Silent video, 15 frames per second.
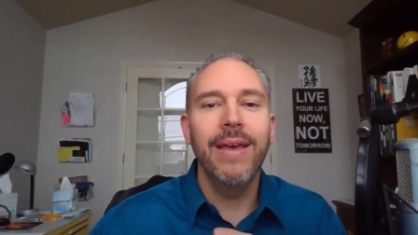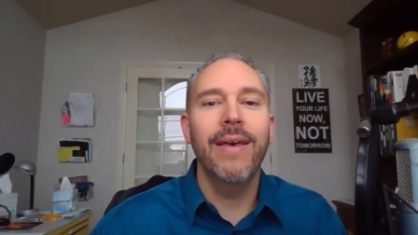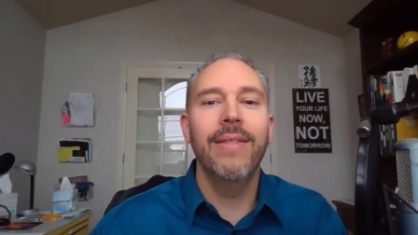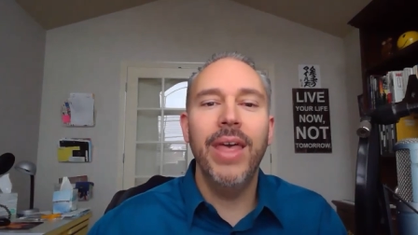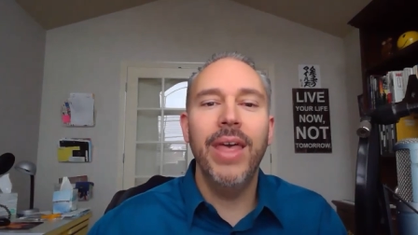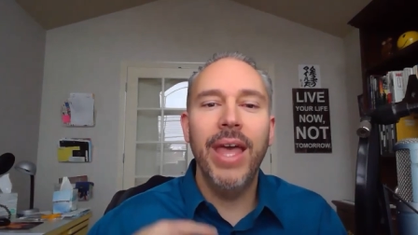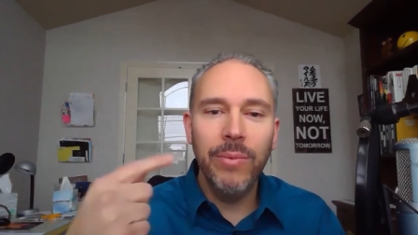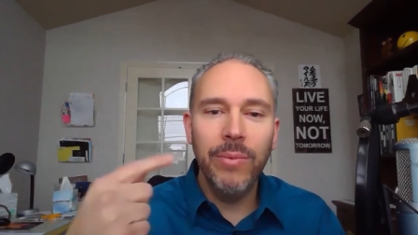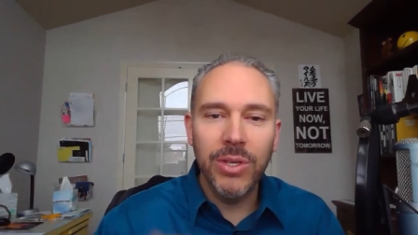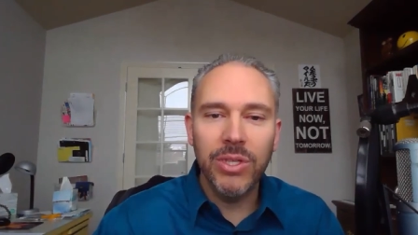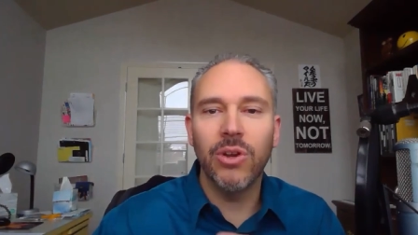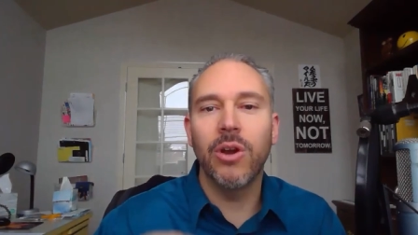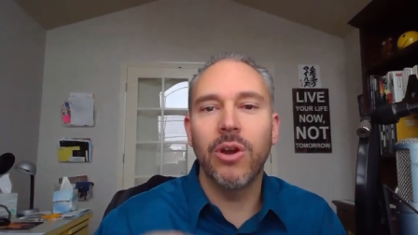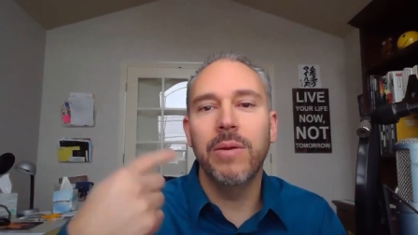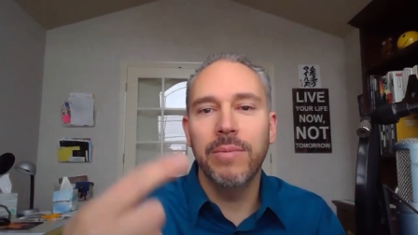then we
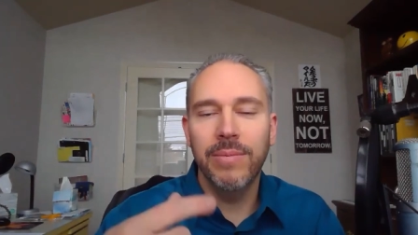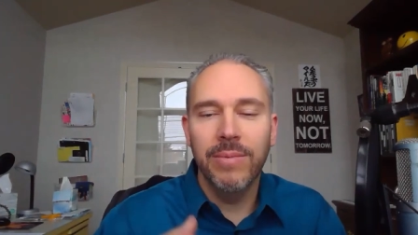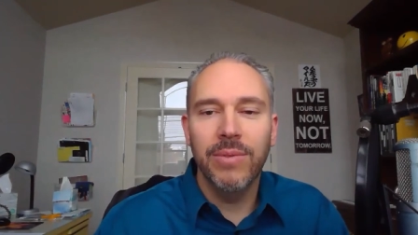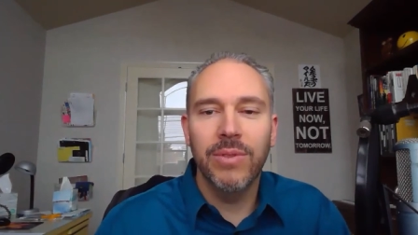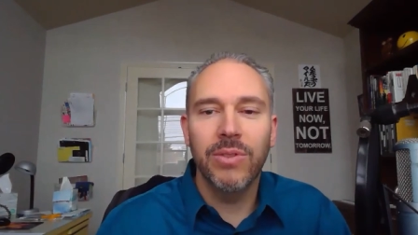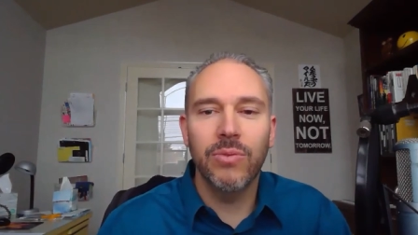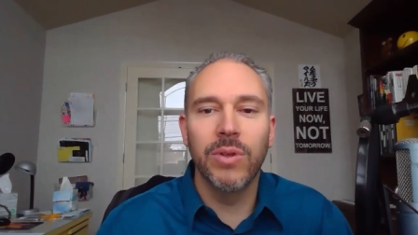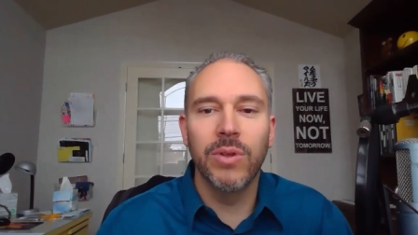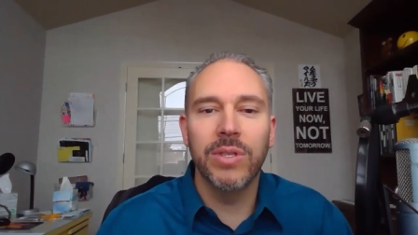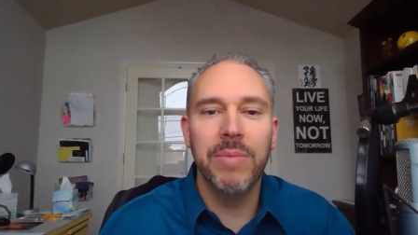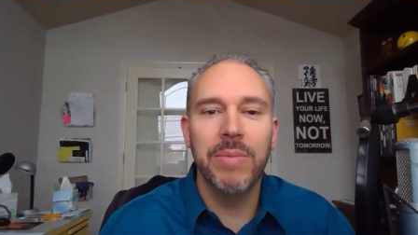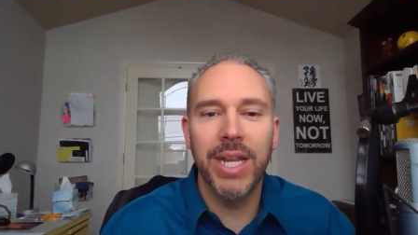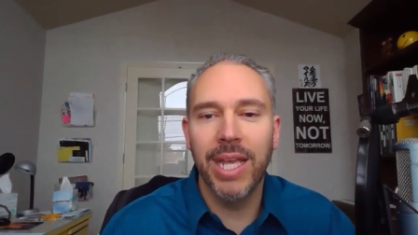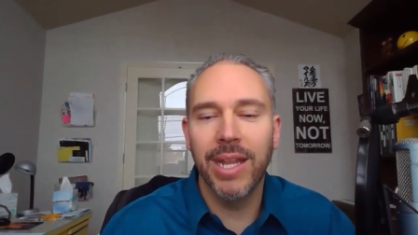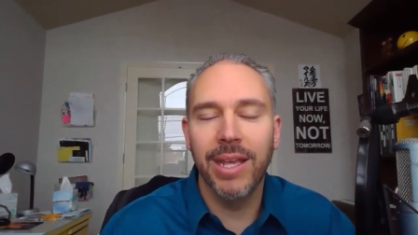start throwing some
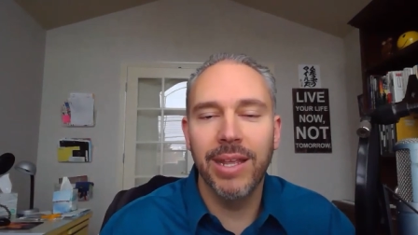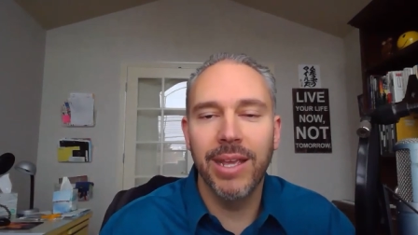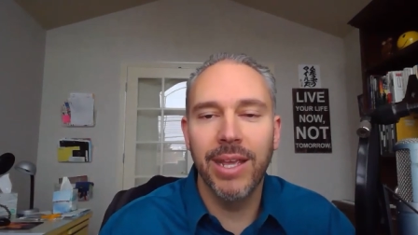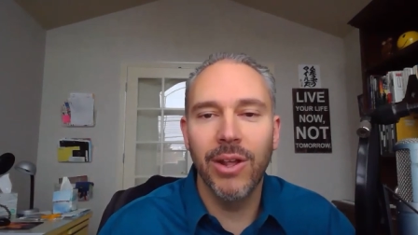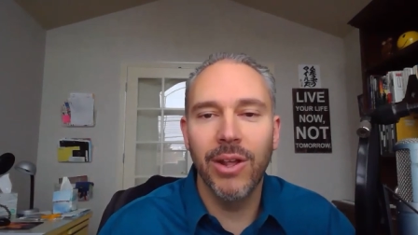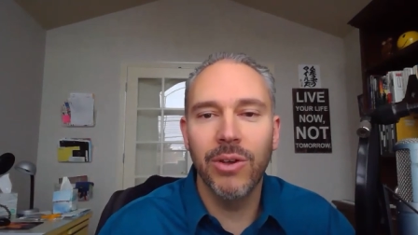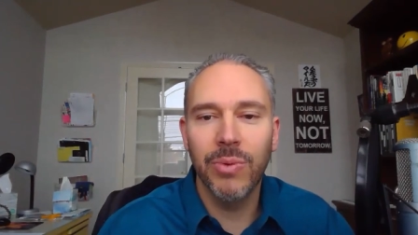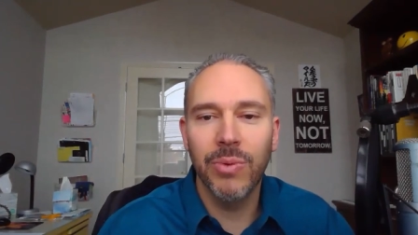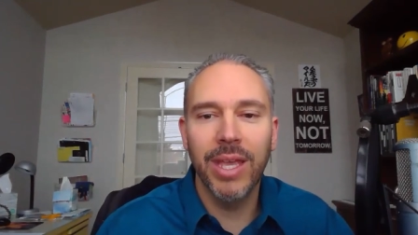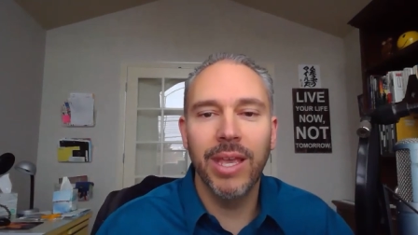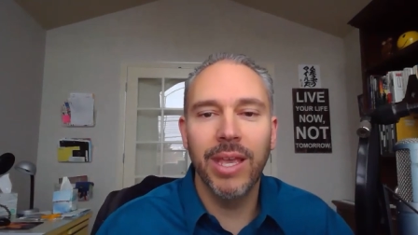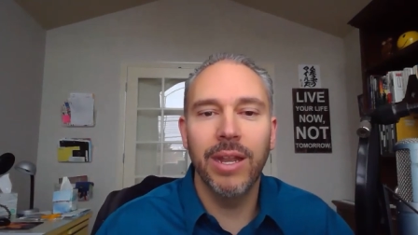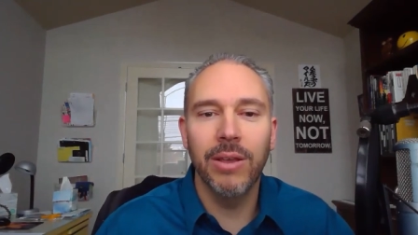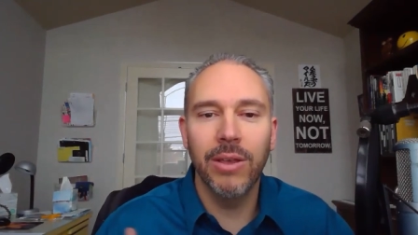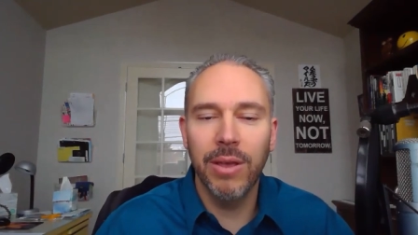money in it, you know, so we can
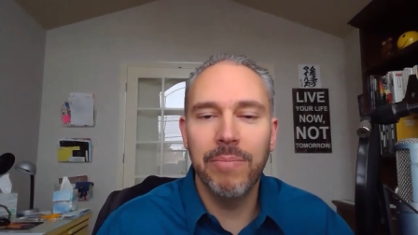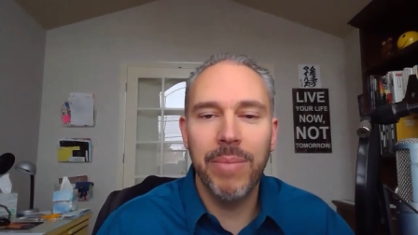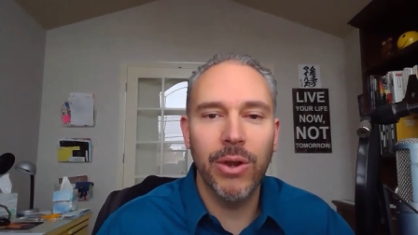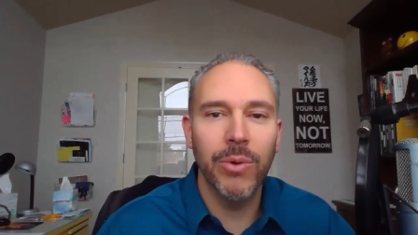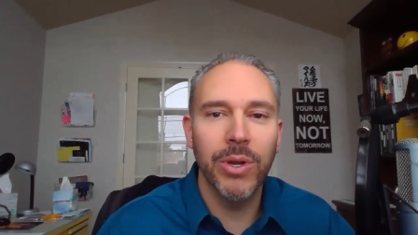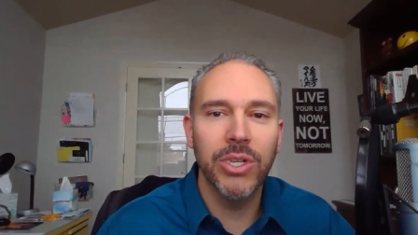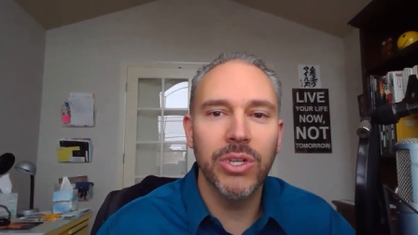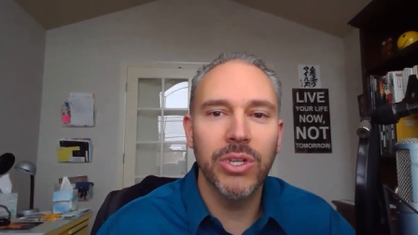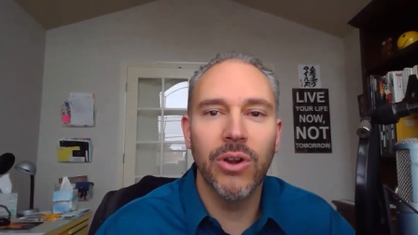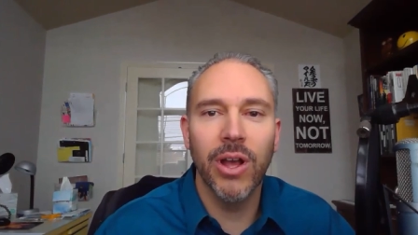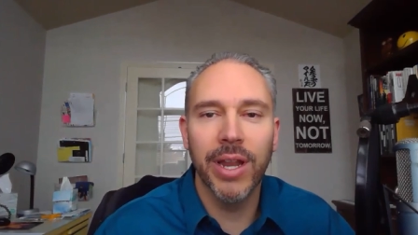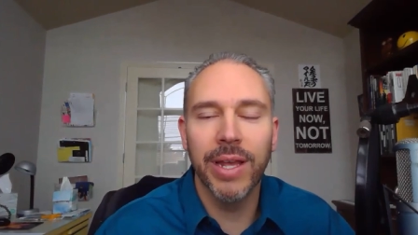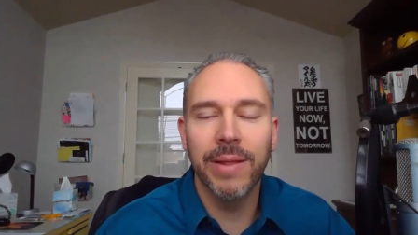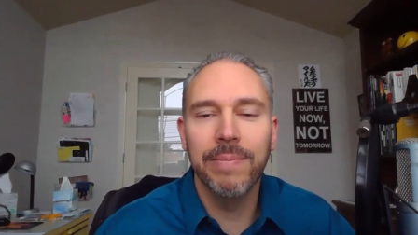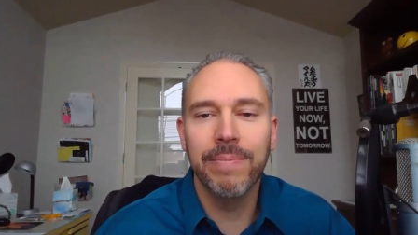get a get better return
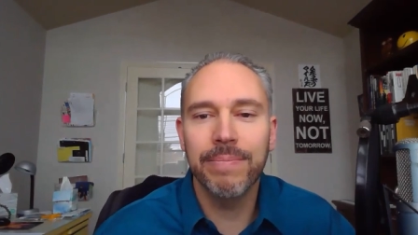on it.